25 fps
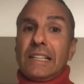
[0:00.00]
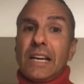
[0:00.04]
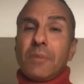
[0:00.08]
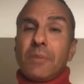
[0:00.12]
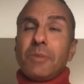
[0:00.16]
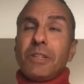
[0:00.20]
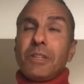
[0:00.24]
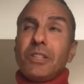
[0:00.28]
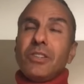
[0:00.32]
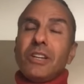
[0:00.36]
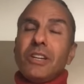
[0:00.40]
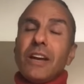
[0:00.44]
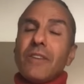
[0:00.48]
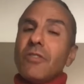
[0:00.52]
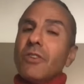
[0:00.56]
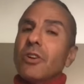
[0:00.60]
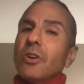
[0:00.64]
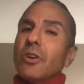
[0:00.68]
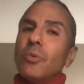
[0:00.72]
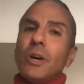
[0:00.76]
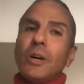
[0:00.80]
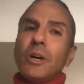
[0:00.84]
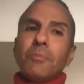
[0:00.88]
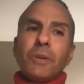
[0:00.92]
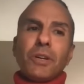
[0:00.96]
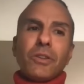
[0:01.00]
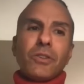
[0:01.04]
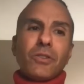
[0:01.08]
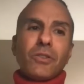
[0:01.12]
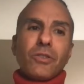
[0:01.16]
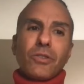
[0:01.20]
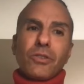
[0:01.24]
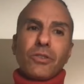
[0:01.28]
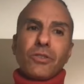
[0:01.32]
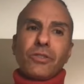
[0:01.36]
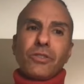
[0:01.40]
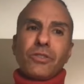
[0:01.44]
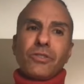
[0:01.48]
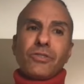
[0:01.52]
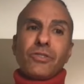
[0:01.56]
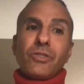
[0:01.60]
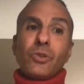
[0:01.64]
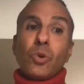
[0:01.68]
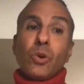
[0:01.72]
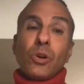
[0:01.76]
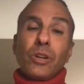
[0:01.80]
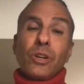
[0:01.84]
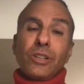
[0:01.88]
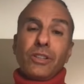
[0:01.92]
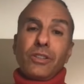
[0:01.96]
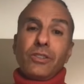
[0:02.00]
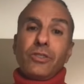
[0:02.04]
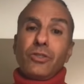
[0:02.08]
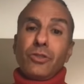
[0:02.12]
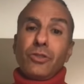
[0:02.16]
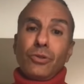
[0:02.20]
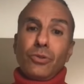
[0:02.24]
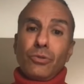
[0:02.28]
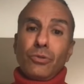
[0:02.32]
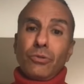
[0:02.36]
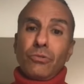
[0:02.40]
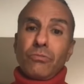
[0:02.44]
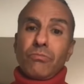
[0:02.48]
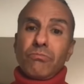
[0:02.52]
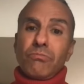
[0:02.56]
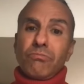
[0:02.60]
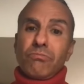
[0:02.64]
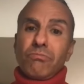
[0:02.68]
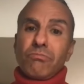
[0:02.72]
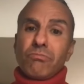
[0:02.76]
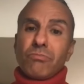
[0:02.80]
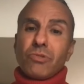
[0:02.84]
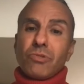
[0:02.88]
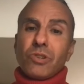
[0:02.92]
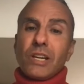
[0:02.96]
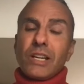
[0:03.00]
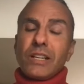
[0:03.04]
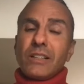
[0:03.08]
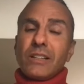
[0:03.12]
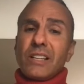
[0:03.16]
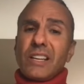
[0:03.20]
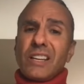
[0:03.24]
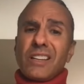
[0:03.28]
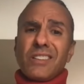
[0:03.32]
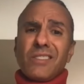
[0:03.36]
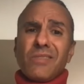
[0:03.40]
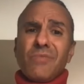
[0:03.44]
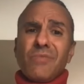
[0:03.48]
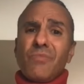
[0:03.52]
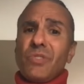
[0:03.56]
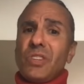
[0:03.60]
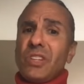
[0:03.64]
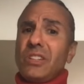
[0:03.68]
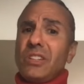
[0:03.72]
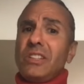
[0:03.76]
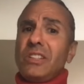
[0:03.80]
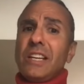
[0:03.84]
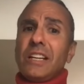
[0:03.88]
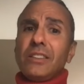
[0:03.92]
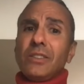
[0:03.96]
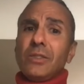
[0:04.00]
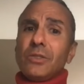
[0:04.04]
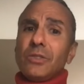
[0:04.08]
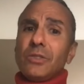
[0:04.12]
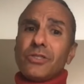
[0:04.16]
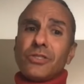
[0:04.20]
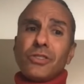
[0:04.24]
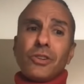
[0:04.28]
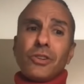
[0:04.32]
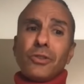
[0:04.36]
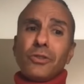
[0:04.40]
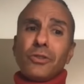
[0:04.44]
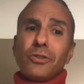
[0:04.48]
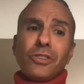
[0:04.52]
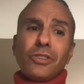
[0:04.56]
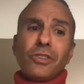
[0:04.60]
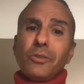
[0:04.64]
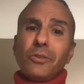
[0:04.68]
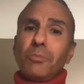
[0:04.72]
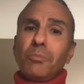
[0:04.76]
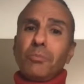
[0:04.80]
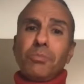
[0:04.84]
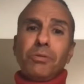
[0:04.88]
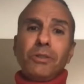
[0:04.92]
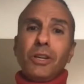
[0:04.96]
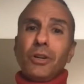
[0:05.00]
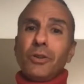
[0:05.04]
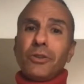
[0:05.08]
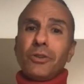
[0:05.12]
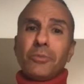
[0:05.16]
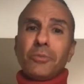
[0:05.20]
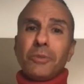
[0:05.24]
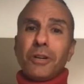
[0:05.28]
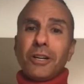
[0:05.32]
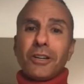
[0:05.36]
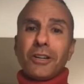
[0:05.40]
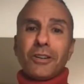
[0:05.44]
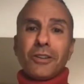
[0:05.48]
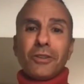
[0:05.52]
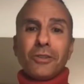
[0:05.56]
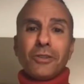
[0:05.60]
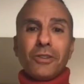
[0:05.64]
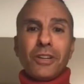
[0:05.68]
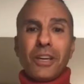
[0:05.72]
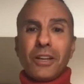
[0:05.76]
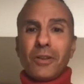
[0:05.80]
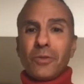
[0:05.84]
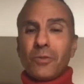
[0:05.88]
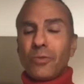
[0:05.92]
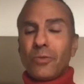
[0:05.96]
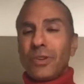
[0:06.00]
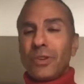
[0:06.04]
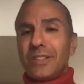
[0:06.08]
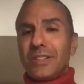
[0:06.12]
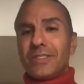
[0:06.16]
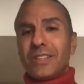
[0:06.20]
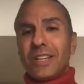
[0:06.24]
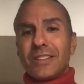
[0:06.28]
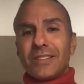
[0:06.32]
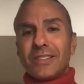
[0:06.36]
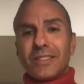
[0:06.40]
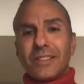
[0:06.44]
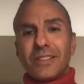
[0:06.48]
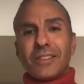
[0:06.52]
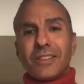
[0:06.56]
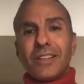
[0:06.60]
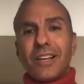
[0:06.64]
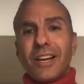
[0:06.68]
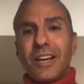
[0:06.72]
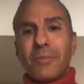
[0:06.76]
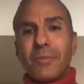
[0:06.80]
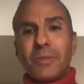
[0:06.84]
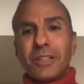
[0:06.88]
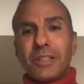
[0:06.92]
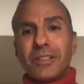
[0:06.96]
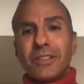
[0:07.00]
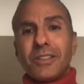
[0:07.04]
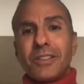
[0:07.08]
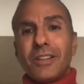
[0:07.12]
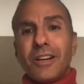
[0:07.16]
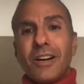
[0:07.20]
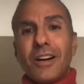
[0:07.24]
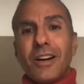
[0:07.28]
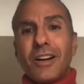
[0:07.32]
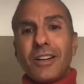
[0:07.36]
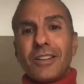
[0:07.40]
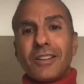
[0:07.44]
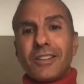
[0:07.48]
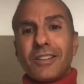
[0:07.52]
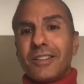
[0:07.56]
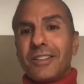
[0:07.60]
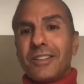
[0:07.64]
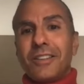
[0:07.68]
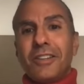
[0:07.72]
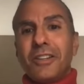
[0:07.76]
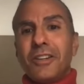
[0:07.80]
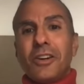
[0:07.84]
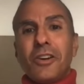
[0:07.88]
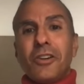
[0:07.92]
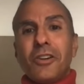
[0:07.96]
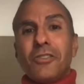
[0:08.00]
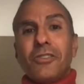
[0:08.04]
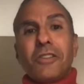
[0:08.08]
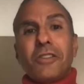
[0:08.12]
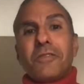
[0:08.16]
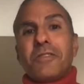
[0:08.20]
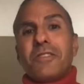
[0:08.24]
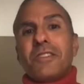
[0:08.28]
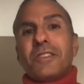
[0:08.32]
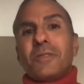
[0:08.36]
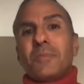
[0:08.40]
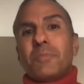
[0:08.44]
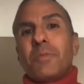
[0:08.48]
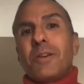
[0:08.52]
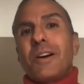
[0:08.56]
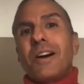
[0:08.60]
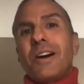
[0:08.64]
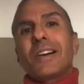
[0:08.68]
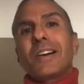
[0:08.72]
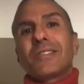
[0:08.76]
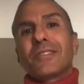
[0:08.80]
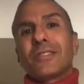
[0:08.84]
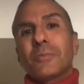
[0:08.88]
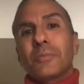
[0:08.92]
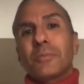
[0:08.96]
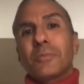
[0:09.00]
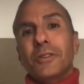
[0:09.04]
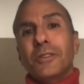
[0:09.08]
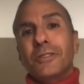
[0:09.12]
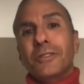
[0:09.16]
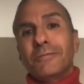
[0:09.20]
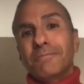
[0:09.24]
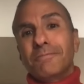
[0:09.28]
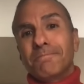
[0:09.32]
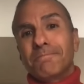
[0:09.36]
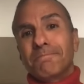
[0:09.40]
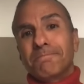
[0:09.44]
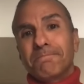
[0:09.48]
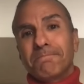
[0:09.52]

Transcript: I mean, you never know what Mother Earth is going to do, right? Like Yellowstone could blow tomorrow and reset the climate clock. You know, it's possible.